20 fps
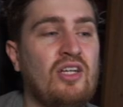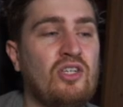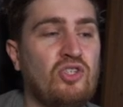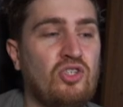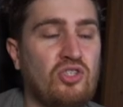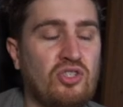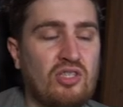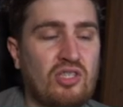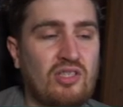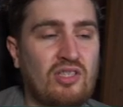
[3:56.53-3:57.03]

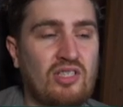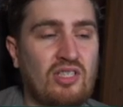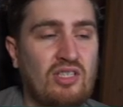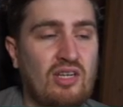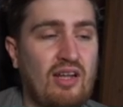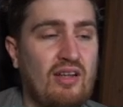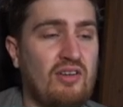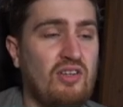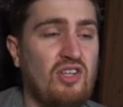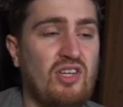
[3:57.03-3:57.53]
just in the
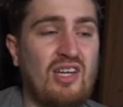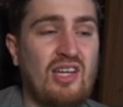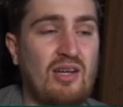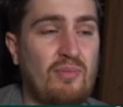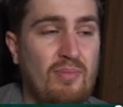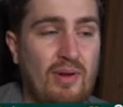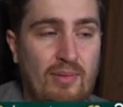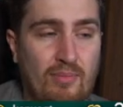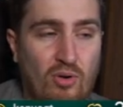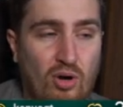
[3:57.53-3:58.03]
set you need a
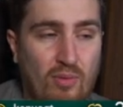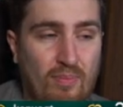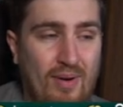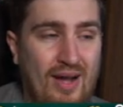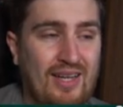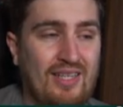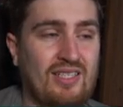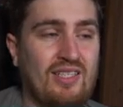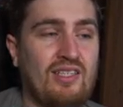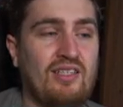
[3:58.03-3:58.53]
bit more
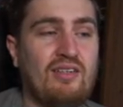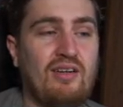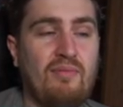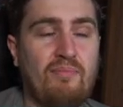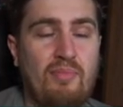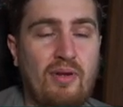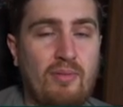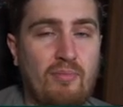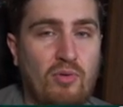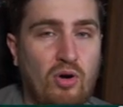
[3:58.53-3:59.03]
passing, a
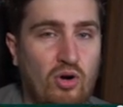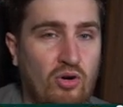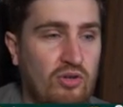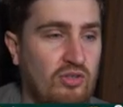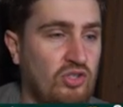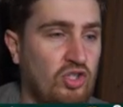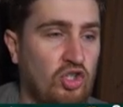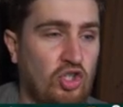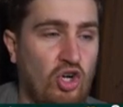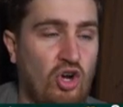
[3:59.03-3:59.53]
bit more
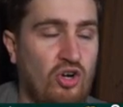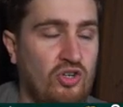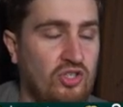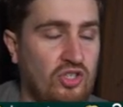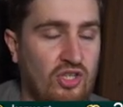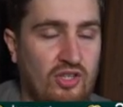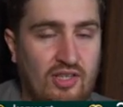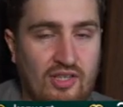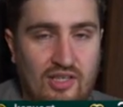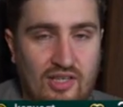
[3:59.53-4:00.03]
shots
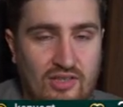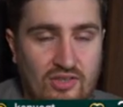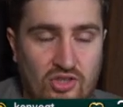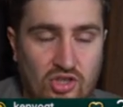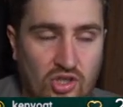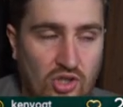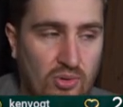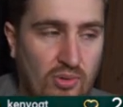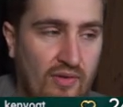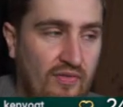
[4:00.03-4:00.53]
so they can
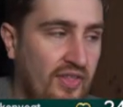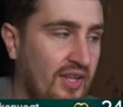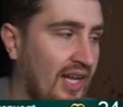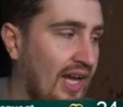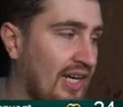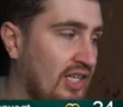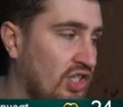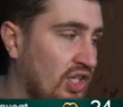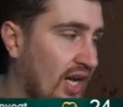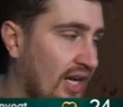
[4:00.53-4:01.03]
shoot if they get
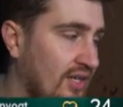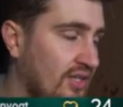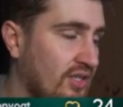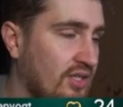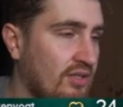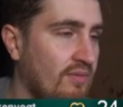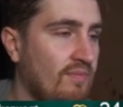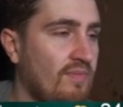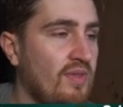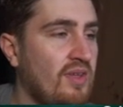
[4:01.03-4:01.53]
a
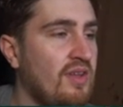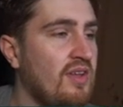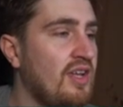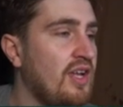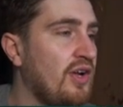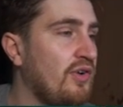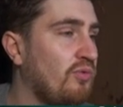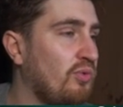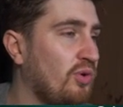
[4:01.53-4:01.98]
chance. If